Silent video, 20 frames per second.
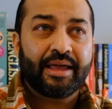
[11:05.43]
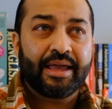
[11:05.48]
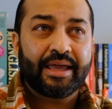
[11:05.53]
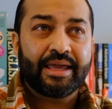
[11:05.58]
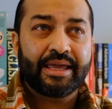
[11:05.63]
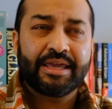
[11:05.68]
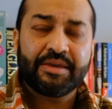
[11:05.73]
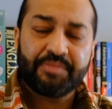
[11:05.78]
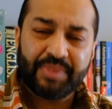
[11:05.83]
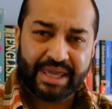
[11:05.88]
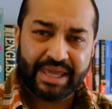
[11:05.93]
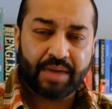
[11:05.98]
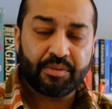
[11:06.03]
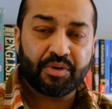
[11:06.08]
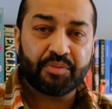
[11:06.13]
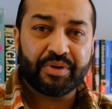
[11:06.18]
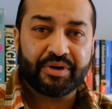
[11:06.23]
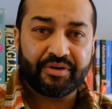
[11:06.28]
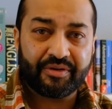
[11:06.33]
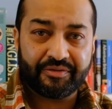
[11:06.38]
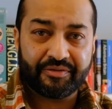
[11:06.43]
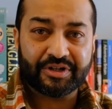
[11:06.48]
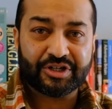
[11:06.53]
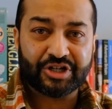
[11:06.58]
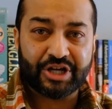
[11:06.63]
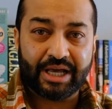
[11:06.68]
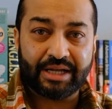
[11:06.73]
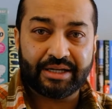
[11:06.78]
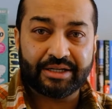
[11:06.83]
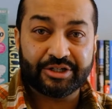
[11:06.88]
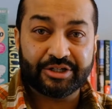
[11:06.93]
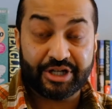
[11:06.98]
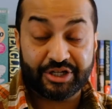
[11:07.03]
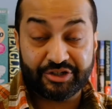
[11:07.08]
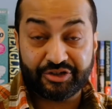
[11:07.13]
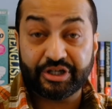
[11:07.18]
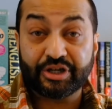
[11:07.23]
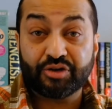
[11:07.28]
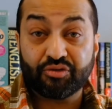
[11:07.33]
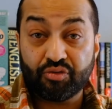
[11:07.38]
he became a bit of a challenge
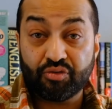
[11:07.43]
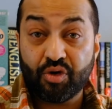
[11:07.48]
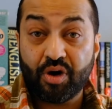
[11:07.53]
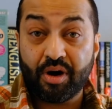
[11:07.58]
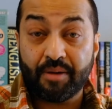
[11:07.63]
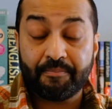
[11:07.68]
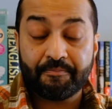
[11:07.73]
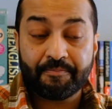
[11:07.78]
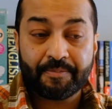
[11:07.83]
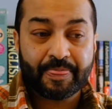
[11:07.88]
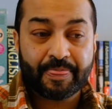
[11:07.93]
as he grew up.